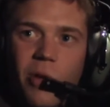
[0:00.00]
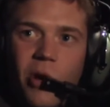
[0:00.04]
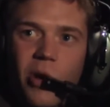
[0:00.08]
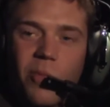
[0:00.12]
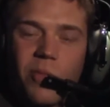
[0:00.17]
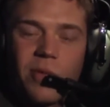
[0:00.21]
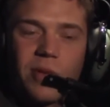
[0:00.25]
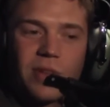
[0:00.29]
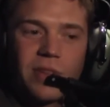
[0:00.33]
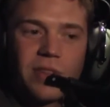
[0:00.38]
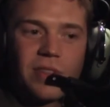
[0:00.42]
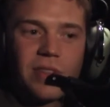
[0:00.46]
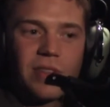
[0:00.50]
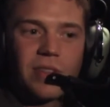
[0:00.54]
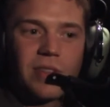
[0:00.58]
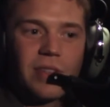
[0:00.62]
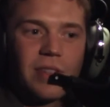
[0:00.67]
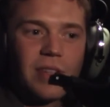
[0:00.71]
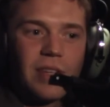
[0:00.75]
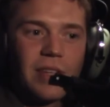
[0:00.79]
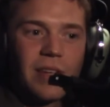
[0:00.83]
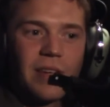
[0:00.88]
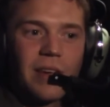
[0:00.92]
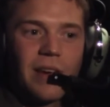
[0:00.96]
Pope is
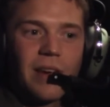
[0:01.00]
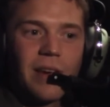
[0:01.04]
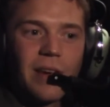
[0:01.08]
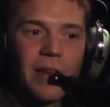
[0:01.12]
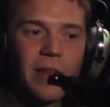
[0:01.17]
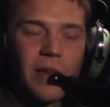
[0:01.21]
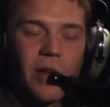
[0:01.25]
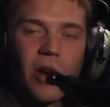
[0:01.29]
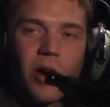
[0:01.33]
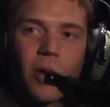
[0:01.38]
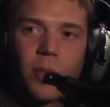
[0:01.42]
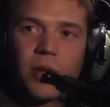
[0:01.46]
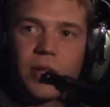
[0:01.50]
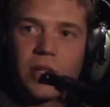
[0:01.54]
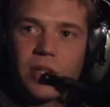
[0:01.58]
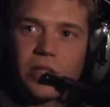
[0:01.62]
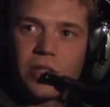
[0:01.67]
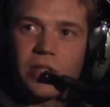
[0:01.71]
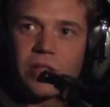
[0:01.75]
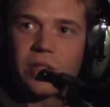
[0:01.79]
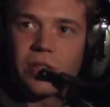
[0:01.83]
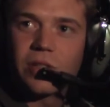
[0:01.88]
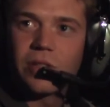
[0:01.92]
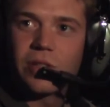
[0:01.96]
the the
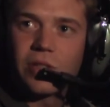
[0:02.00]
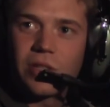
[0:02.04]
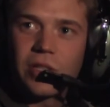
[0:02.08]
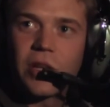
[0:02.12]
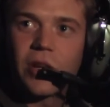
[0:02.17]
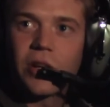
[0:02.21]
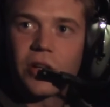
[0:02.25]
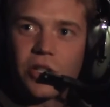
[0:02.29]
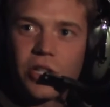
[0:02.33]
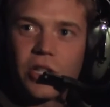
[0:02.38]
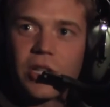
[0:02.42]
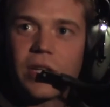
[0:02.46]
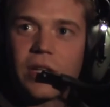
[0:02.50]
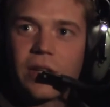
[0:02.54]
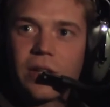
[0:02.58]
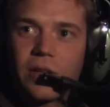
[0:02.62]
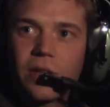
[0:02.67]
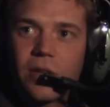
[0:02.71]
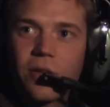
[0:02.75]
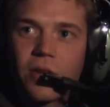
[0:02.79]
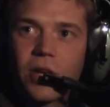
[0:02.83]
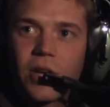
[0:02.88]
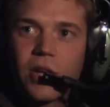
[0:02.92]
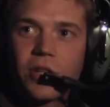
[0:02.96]
Army's CRG
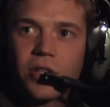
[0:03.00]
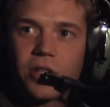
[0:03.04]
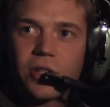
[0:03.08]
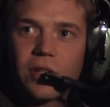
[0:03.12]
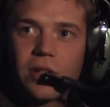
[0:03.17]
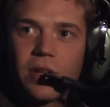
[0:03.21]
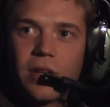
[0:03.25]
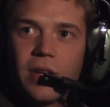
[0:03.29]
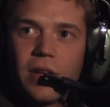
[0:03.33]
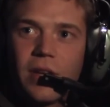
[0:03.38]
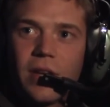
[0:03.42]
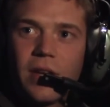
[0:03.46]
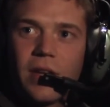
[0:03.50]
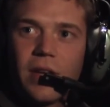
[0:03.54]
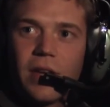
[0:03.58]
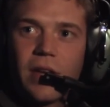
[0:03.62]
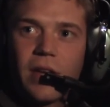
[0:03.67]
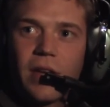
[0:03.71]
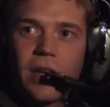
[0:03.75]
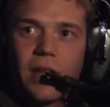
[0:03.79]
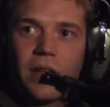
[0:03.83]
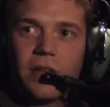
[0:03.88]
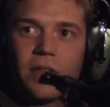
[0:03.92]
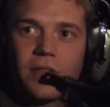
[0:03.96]
location,
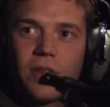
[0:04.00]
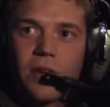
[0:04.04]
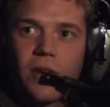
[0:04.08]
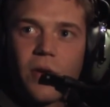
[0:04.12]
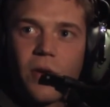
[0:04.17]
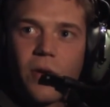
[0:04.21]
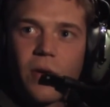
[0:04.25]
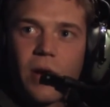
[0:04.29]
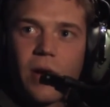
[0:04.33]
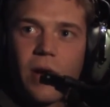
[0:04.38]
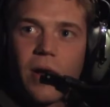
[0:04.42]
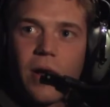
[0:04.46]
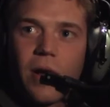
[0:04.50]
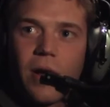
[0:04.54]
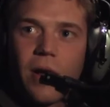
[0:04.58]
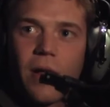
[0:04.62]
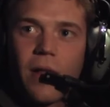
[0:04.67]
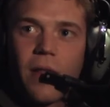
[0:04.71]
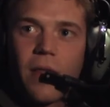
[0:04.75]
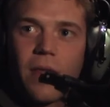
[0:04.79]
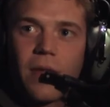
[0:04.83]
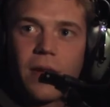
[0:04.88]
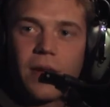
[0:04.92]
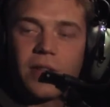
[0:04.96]
and
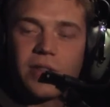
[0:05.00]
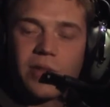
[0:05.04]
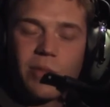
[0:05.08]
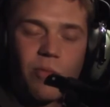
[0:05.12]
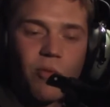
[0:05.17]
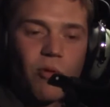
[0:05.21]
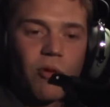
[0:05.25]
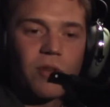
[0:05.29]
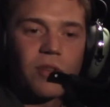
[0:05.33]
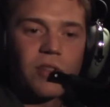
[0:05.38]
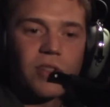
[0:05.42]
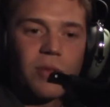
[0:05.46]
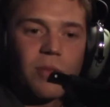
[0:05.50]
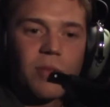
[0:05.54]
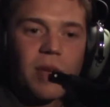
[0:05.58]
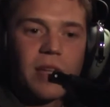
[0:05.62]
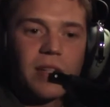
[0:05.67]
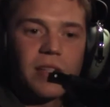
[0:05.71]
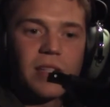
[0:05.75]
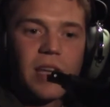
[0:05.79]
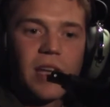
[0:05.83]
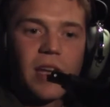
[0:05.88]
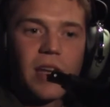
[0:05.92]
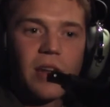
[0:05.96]
so it is important to
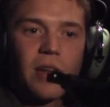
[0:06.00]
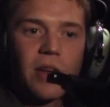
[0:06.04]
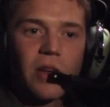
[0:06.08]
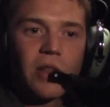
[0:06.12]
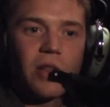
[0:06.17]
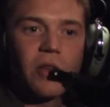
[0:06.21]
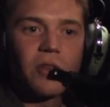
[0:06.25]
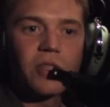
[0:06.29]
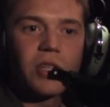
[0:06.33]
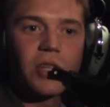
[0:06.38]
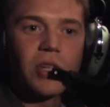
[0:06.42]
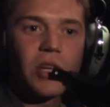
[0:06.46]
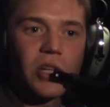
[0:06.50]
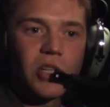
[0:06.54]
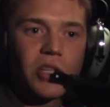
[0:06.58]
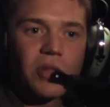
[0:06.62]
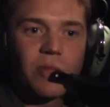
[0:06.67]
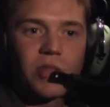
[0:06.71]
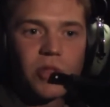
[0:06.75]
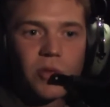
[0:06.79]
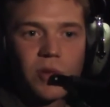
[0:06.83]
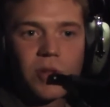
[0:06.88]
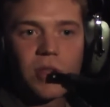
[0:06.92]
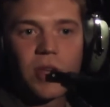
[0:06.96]
maintain a close
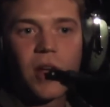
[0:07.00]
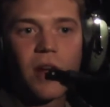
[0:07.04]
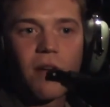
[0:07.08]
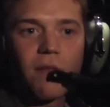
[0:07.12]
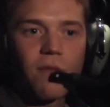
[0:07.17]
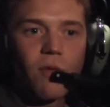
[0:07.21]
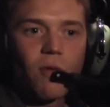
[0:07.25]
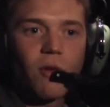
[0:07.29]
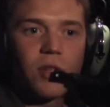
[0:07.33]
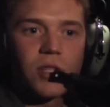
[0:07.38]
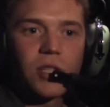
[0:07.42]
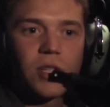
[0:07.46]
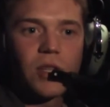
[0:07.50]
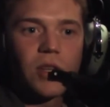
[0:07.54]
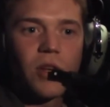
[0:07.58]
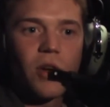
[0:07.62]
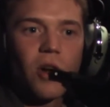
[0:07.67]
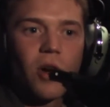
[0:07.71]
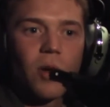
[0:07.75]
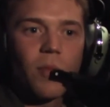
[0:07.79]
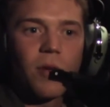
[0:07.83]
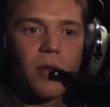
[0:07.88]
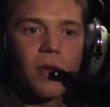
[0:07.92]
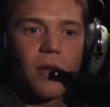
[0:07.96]
connection between the Air Force and the
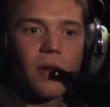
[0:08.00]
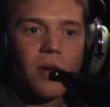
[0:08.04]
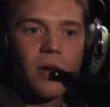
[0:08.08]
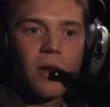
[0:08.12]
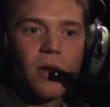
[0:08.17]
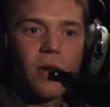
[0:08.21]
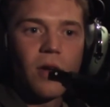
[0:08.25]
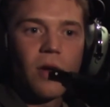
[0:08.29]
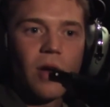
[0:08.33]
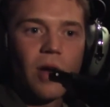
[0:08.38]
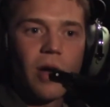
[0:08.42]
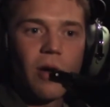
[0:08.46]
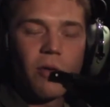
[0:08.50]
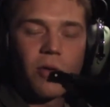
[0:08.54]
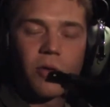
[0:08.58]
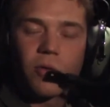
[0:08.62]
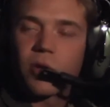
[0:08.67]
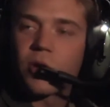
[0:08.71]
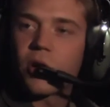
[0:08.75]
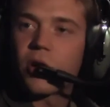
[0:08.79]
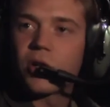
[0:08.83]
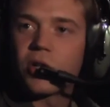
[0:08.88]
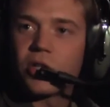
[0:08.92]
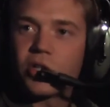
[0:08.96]
Army with
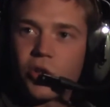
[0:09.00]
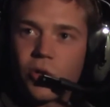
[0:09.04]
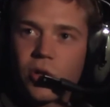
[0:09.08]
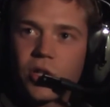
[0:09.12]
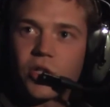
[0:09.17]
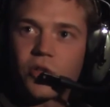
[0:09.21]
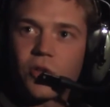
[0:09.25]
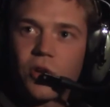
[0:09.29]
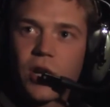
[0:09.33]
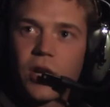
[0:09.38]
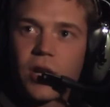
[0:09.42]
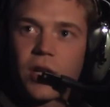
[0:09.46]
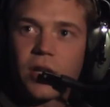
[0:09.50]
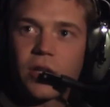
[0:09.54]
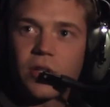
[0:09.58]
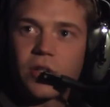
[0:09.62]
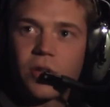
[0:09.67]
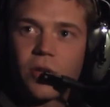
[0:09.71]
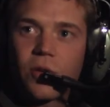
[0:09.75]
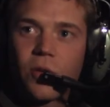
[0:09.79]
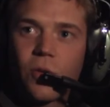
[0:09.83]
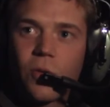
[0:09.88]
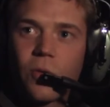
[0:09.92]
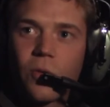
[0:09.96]
regard to joint training.
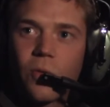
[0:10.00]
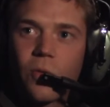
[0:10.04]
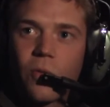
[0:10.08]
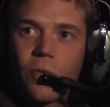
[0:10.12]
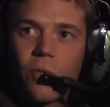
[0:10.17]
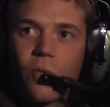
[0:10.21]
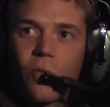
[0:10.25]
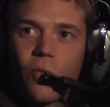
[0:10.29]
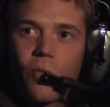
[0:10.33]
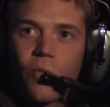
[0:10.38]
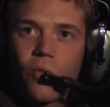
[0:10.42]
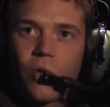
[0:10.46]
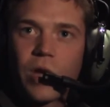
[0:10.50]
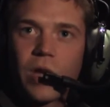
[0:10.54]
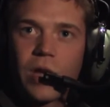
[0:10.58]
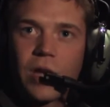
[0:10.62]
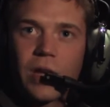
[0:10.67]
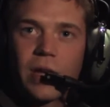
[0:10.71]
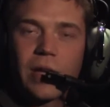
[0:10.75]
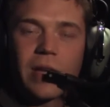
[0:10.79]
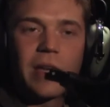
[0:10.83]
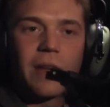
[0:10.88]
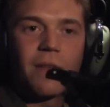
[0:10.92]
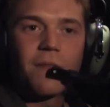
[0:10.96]
So
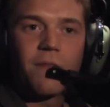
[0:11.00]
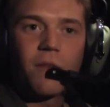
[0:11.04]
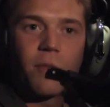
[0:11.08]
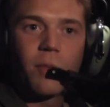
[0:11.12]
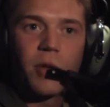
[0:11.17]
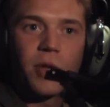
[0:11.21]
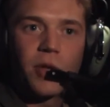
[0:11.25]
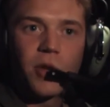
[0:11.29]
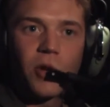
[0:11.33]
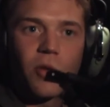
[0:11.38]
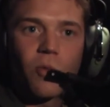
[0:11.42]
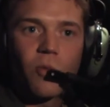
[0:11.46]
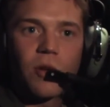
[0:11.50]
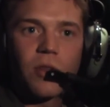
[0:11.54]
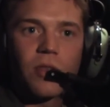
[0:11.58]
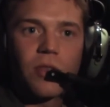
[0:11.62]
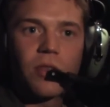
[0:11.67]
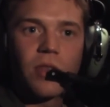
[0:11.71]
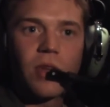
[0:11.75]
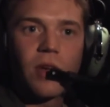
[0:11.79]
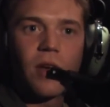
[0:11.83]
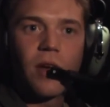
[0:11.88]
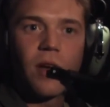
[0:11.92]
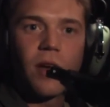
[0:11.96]
we get familiar with
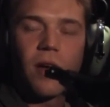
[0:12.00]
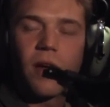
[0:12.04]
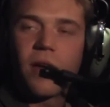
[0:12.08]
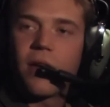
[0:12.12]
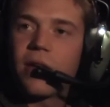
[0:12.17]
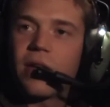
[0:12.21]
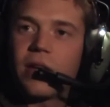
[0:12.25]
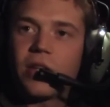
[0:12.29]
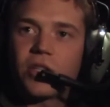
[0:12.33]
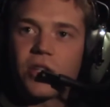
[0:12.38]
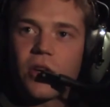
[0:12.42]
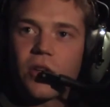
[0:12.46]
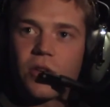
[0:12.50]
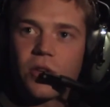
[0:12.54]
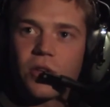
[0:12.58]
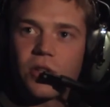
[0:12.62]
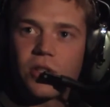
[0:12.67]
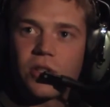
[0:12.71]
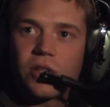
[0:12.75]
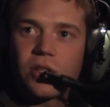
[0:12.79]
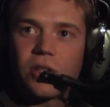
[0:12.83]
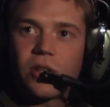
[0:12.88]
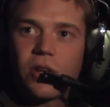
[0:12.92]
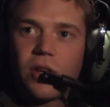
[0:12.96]
each
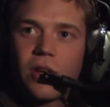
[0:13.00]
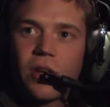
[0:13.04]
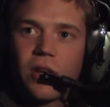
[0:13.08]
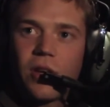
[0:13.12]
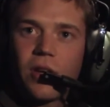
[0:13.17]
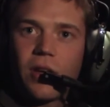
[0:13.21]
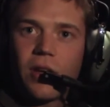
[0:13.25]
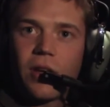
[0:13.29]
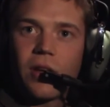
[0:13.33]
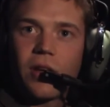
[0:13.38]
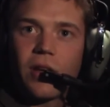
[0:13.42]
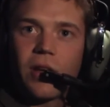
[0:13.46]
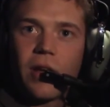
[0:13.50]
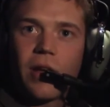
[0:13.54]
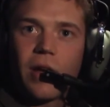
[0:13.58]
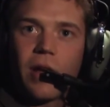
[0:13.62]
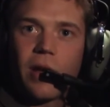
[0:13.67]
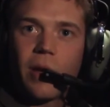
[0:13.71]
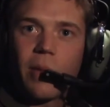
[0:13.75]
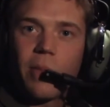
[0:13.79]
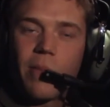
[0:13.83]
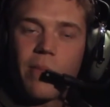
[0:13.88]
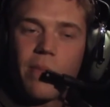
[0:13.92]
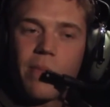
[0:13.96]
other's
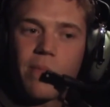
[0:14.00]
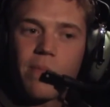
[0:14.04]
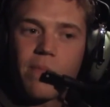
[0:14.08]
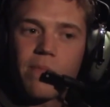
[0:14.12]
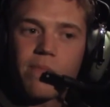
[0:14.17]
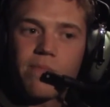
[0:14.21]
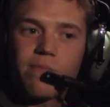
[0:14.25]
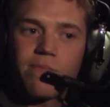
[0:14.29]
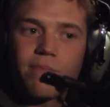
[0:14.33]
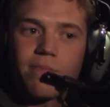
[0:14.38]
um,